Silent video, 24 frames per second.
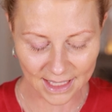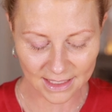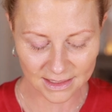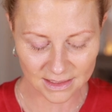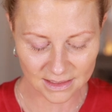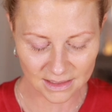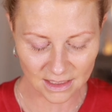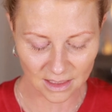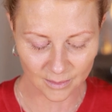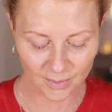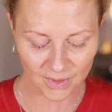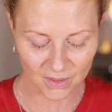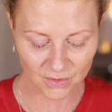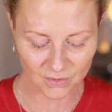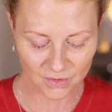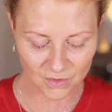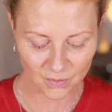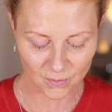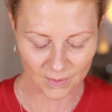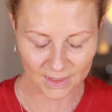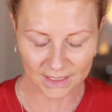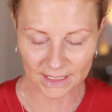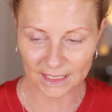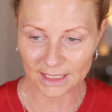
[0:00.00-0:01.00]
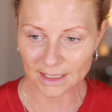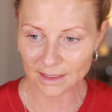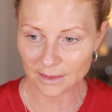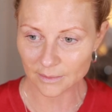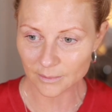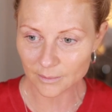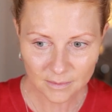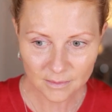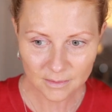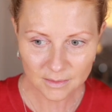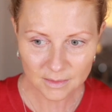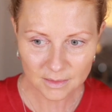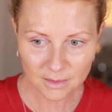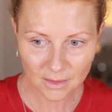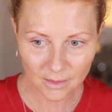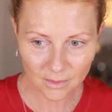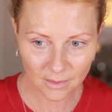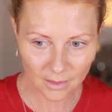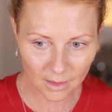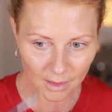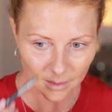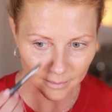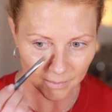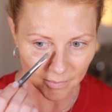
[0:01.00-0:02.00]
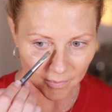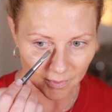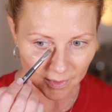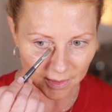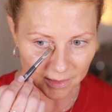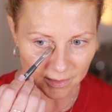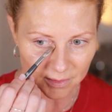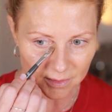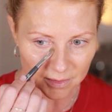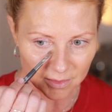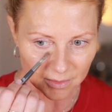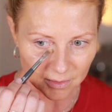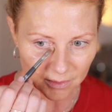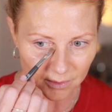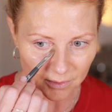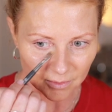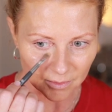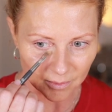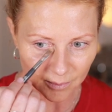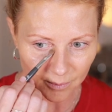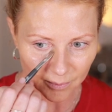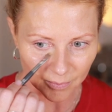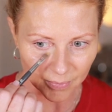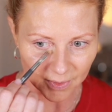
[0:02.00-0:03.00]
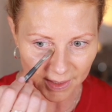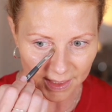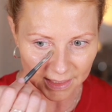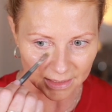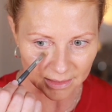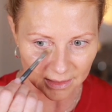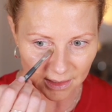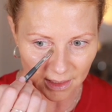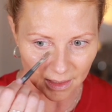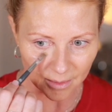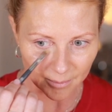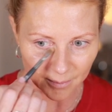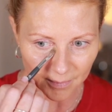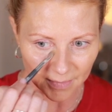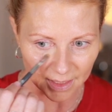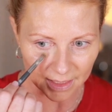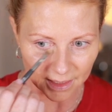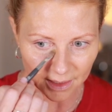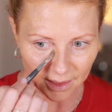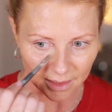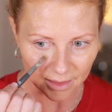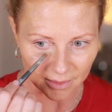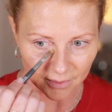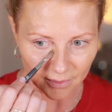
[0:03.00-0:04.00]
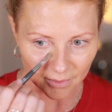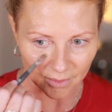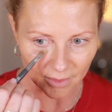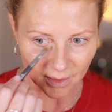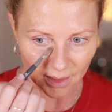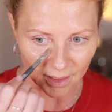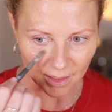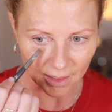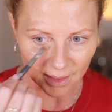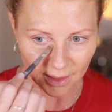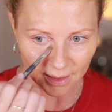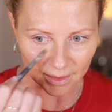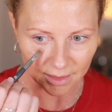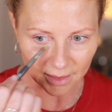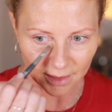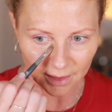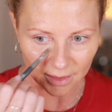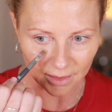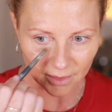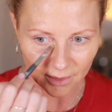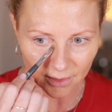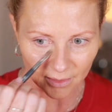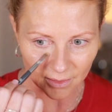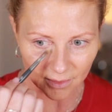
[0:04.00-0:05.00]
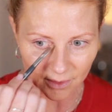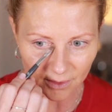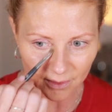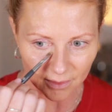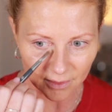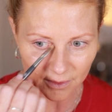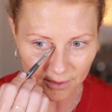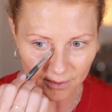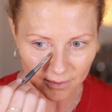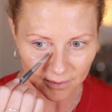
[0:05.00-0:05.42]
NW20. So I'm going to brighten up my under eye here.